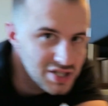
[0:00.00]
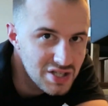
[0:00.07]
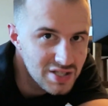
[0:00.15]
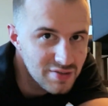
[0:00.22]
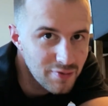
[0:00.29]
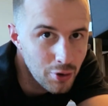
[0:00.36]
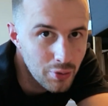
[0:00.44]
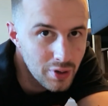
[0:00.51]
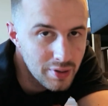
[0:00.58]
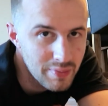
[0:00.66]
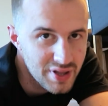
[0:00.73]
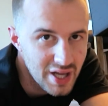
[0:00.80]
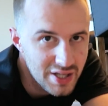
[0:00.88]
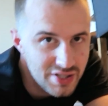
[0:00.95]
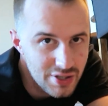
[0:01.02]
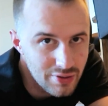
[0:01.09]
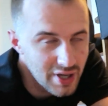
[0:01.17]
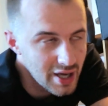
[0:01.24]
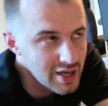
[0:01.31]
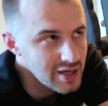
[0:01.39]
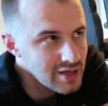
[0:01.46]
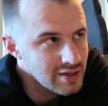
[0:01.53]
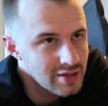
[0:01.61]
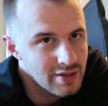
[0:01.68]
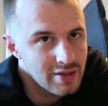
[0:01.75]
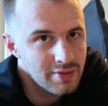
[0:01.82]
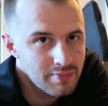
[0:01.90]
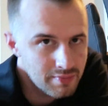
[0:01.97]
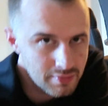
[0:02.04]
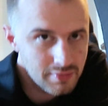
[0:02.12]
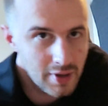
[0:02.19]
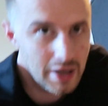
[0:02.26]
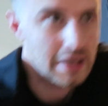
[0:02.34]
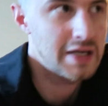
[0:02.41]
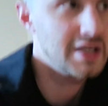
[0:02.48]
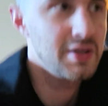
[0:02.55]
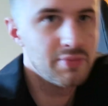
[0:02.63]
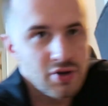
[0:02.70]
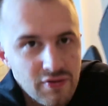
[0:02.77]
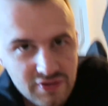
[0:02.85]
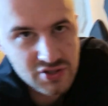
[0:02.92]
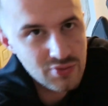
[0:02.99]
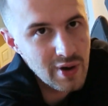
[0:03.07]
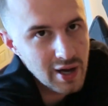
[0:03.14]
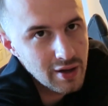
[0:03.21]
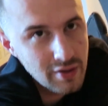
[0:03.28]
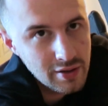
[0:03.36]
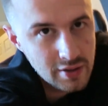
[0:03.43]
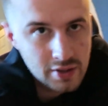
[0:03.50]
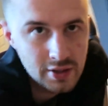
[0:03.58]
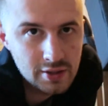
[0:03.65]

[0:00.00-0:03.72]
inches forward, but that's okay. I can move as well.